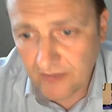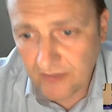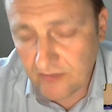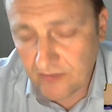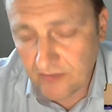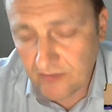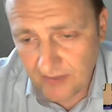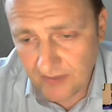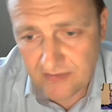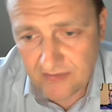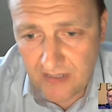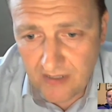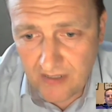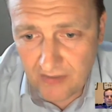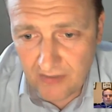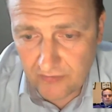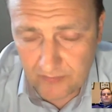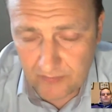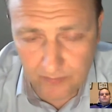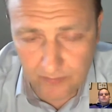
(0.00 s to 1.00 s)
because his
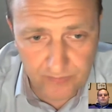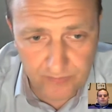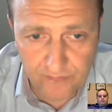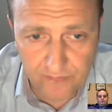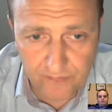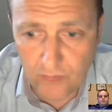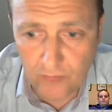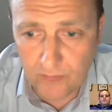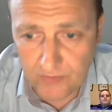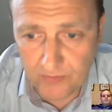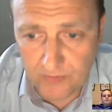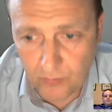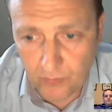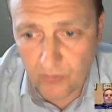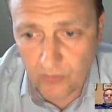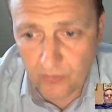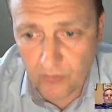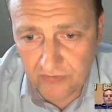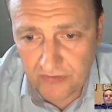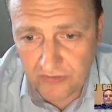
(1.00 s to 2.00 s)
last performance
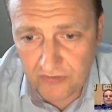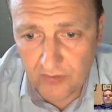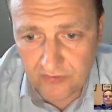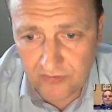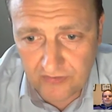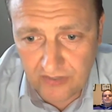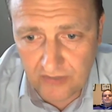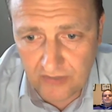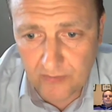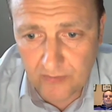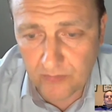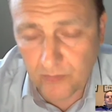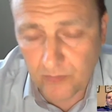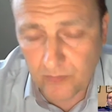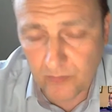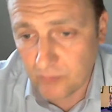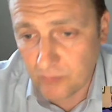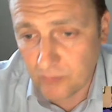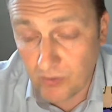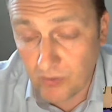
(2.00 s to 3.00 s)
was the US Open,
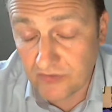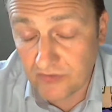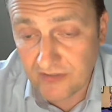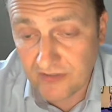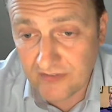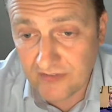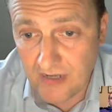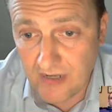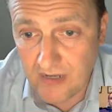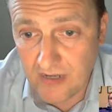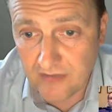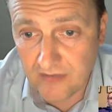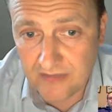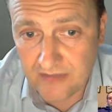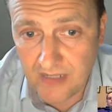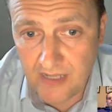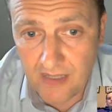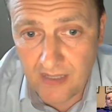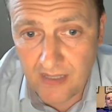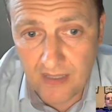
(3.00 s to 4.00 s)
which was a
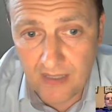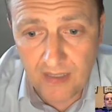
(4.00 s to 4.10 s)
disaster.